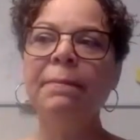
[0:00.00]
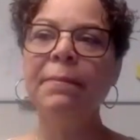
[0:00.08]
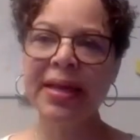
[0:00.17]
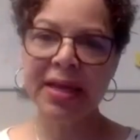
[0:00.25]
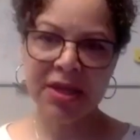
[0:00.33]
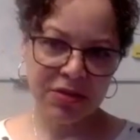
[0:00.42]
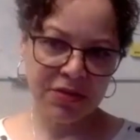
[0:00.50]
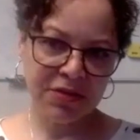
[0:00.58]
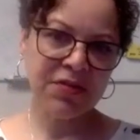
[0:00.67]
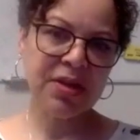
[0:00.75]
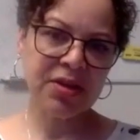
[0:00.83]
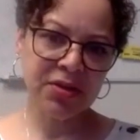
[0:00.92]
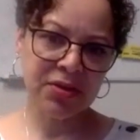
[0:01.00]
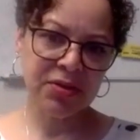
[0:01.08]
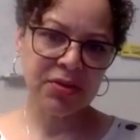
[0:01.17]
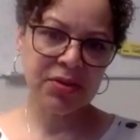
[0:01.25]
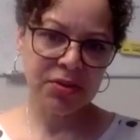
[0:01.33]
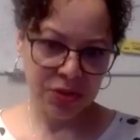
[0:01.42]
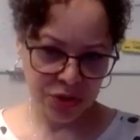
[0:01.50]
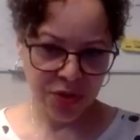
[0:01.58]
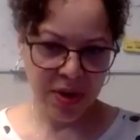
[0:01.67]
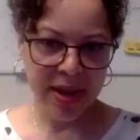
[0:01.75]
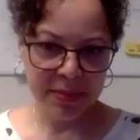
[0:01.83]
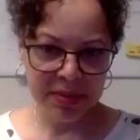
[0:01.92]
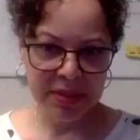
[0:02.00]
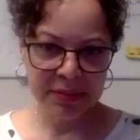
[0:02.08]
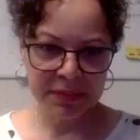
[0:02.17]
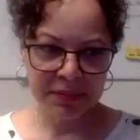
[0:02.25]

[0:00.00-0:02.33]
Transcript: making you feel trapped.